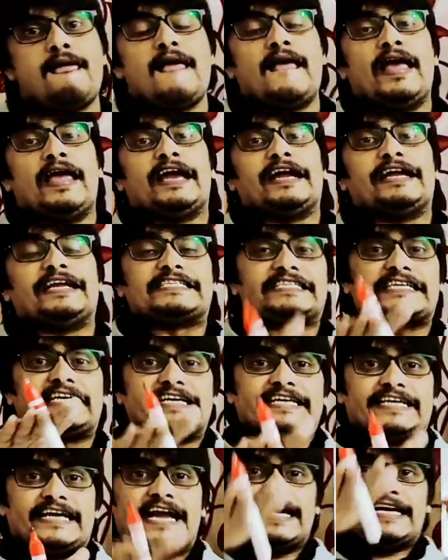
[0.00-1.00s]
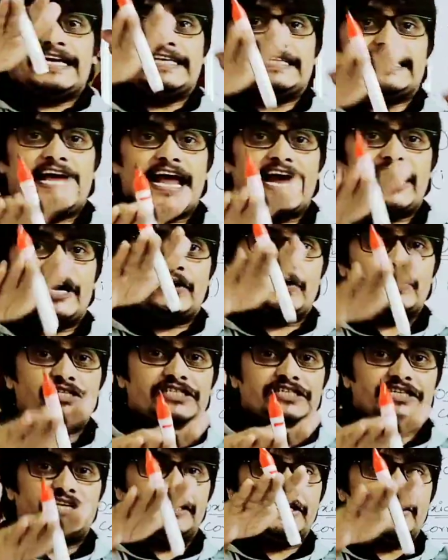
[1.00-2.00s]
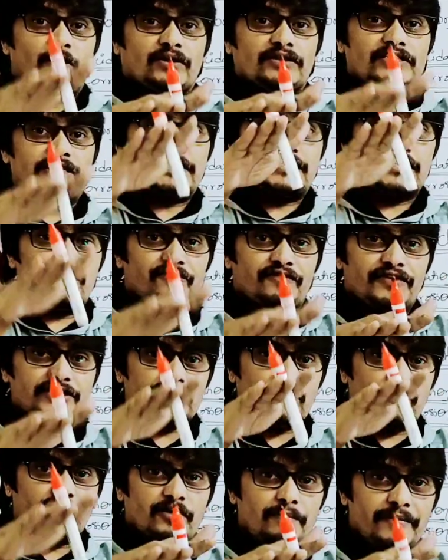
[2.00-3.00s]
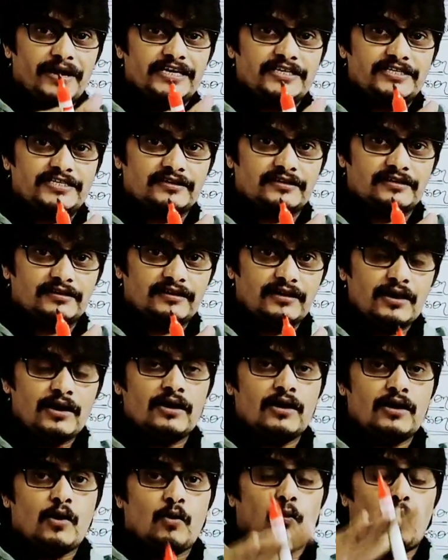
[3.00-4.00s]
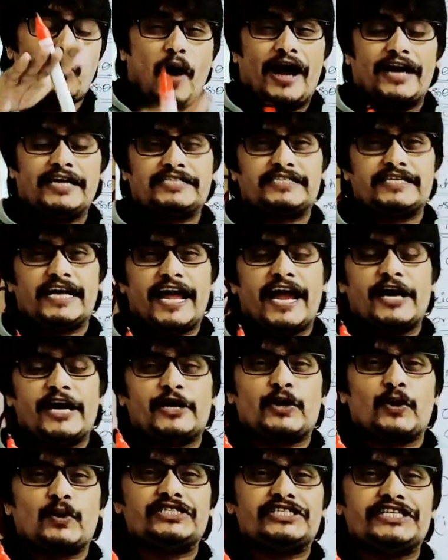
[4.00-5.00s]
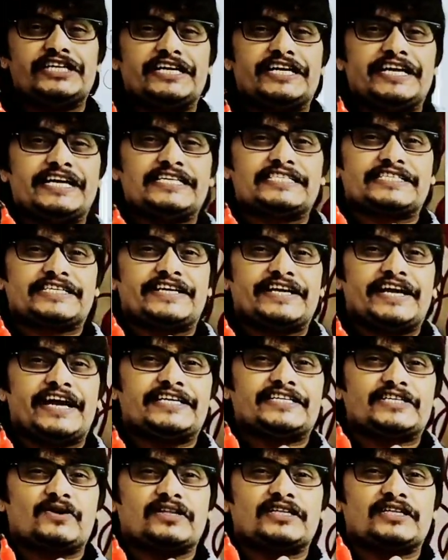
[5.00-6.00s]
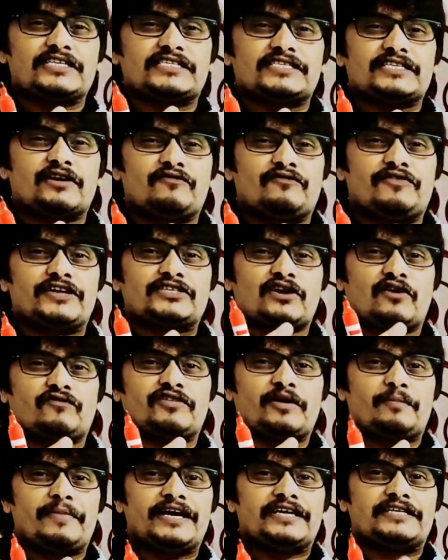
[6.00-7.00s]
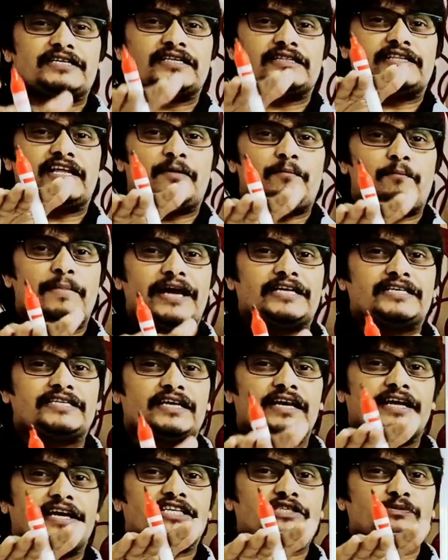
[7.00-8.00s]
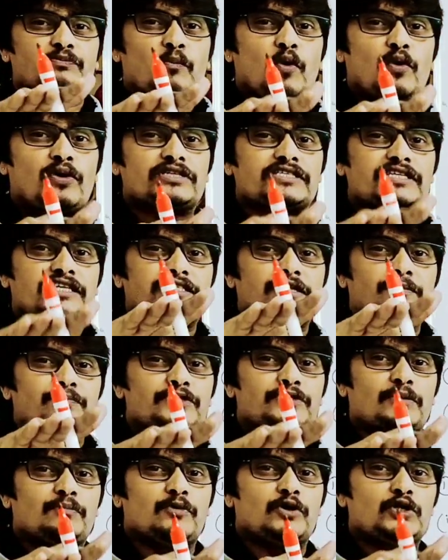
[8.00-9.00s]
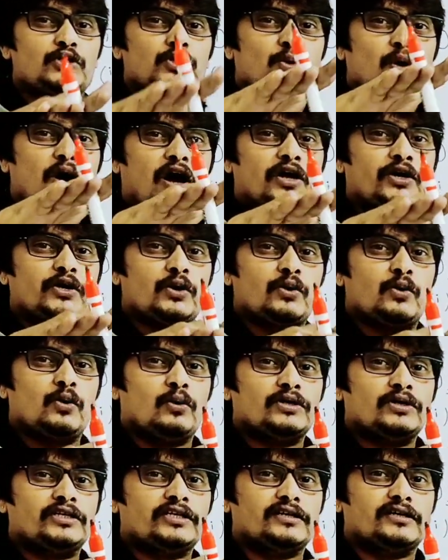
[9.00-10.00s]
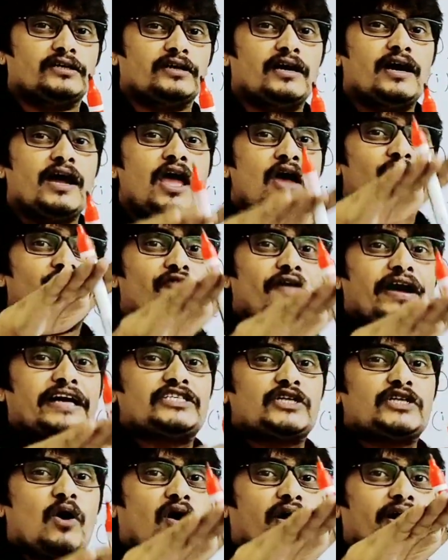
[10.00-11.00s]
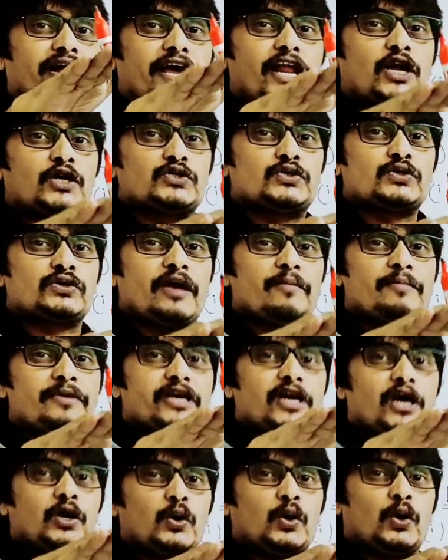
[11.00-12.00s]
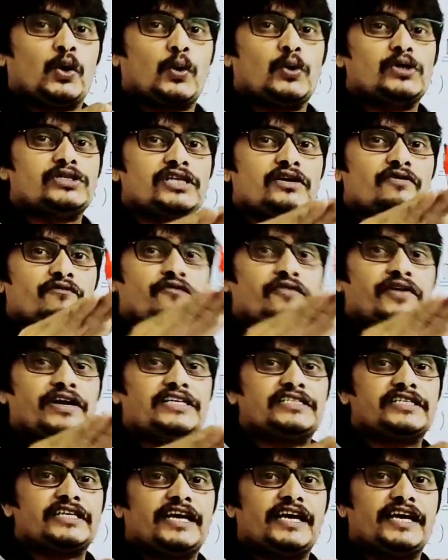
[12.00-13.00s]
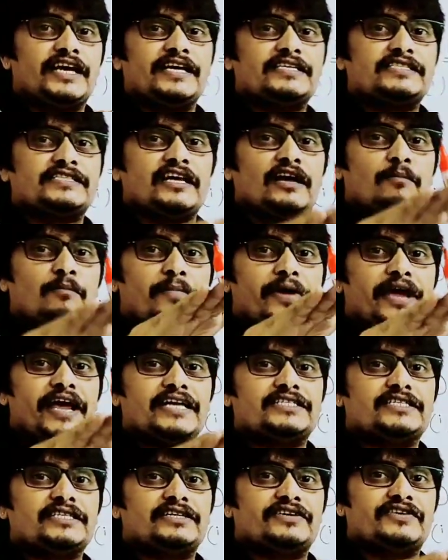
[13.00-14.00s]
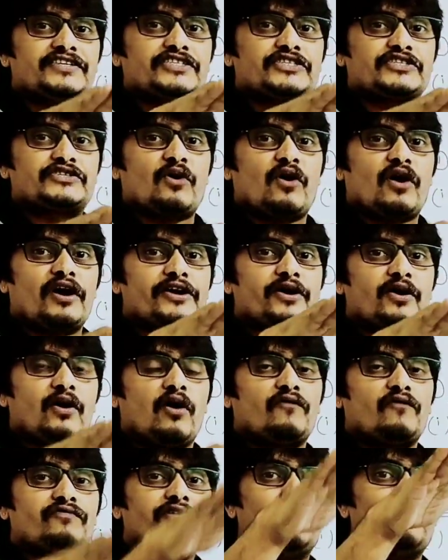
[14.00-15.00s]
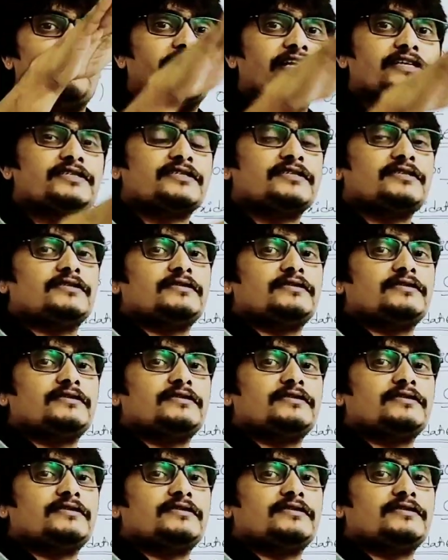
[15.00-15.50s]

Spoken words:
It is creating the heterogeneity on the surface of the metal. Once the heterogeneity is created on the surface of the metal is more susceptible to undergo the wet or electrochemical corrosion, which is the major destroyer of the metal.